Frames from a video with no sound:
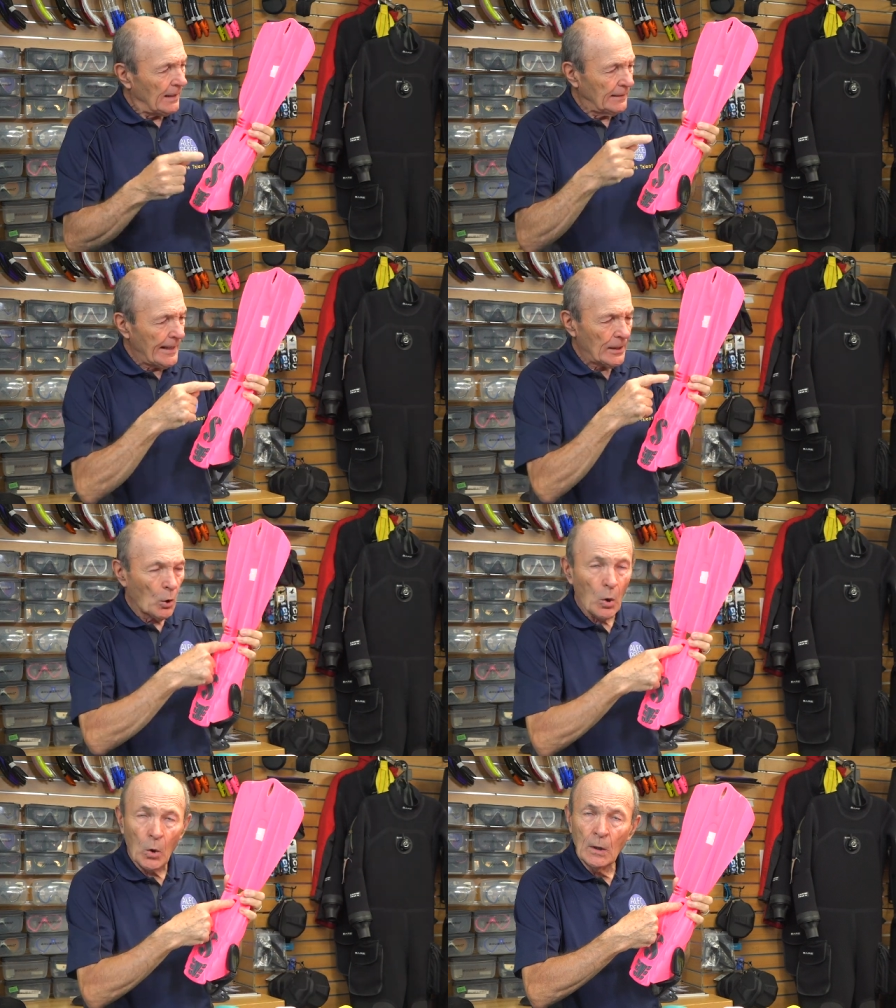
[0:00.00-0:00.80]
And that
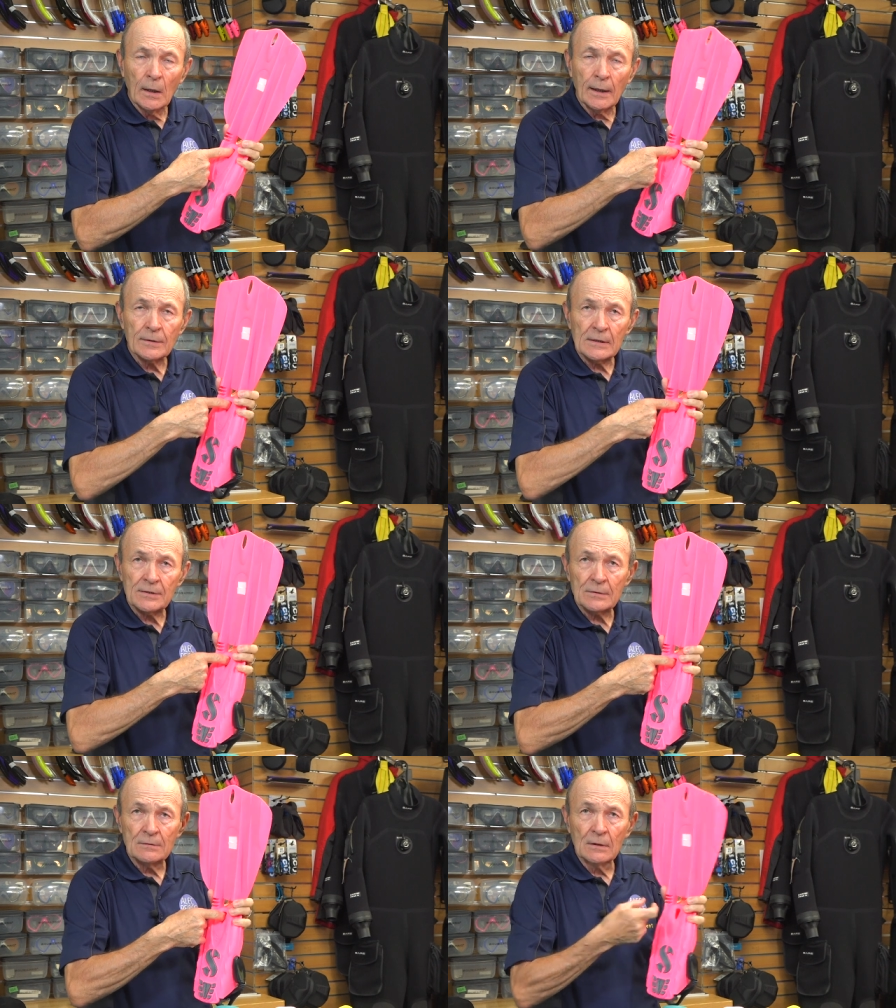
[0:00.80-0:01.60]
hole
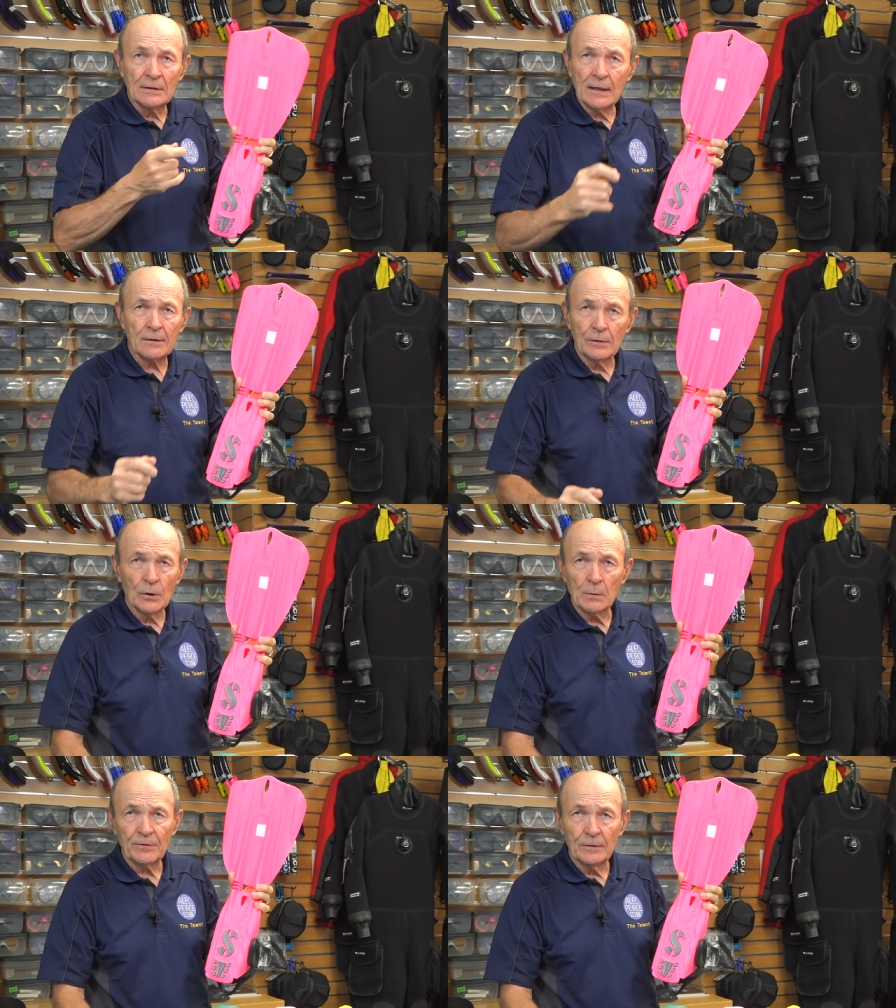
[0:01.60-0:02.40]
is nothing to
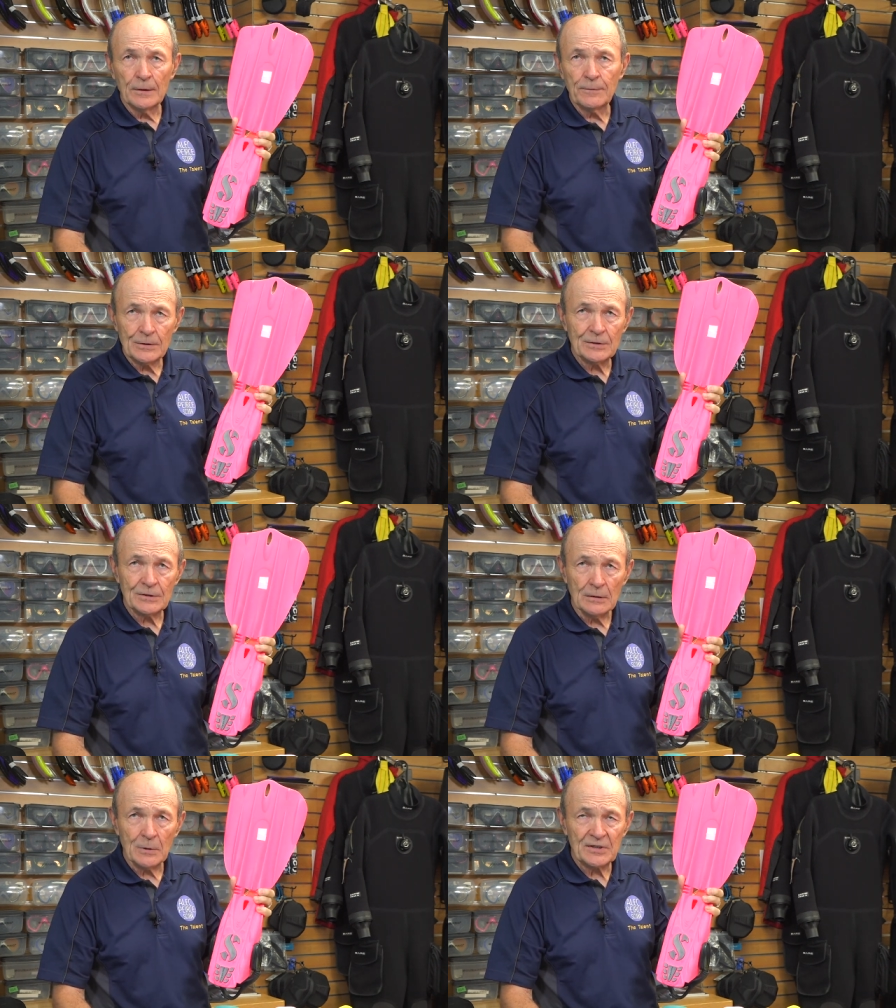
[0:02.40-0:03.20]
do with
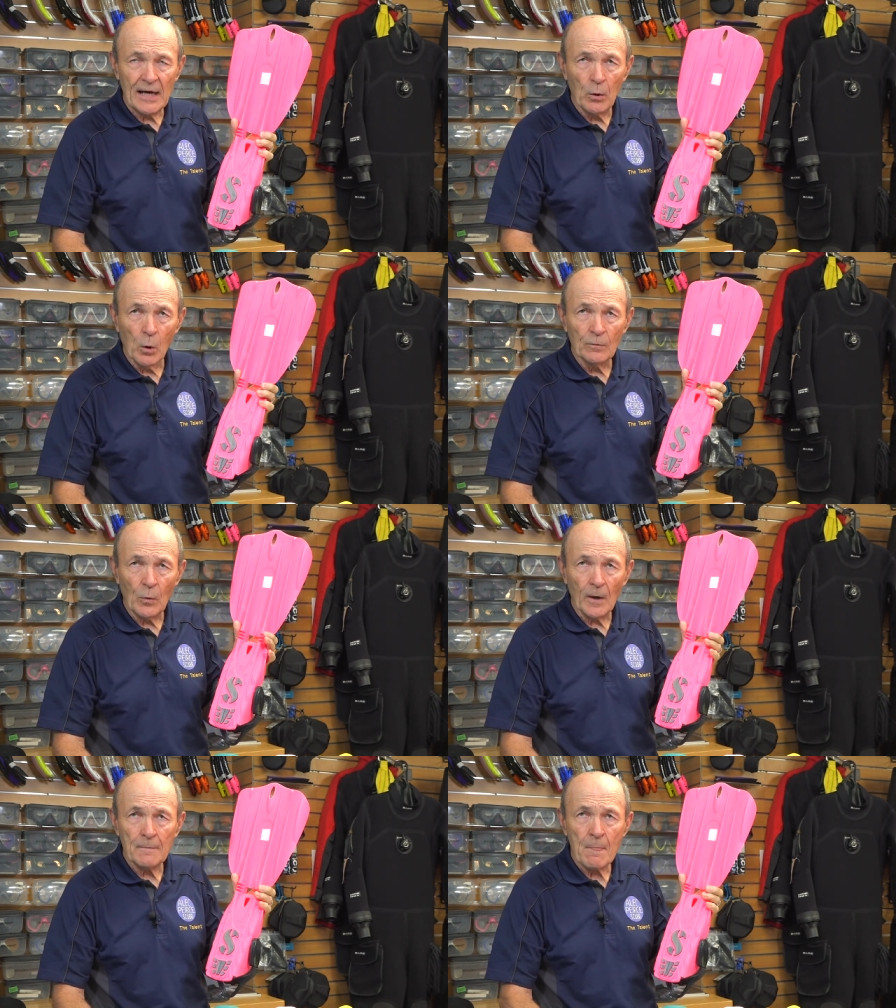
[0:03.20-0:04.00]
efficiency. What's that hole
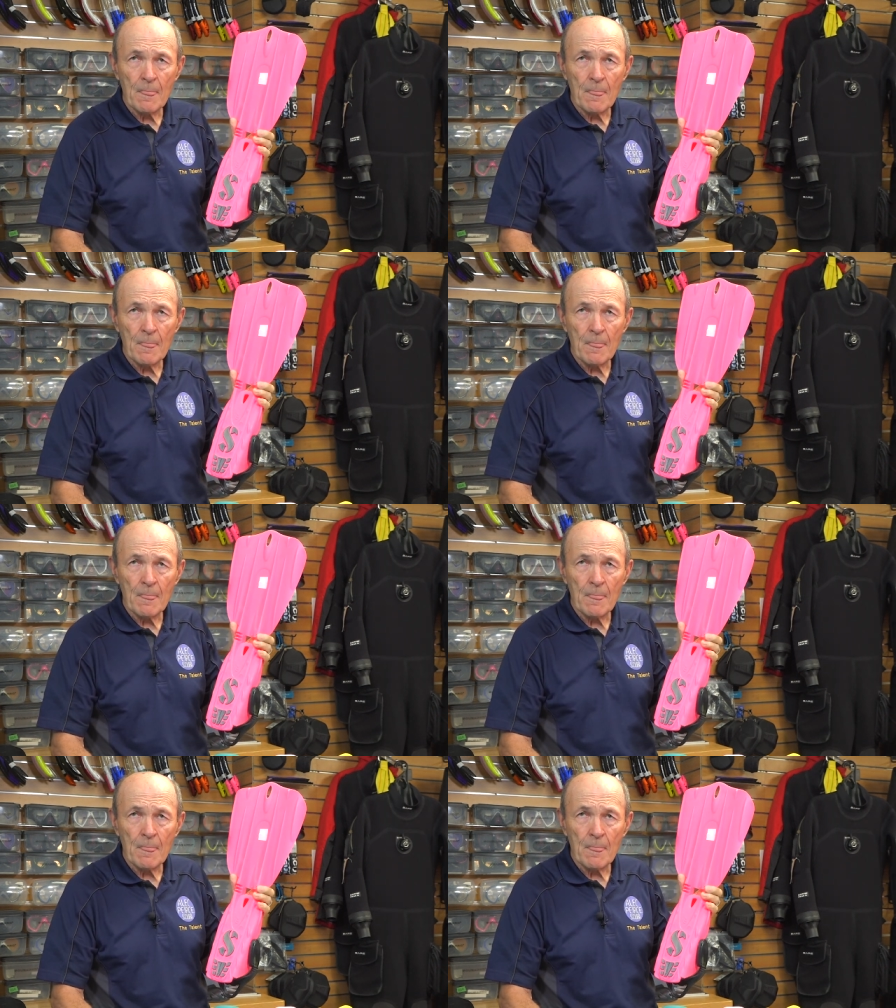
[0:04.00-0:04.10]
for?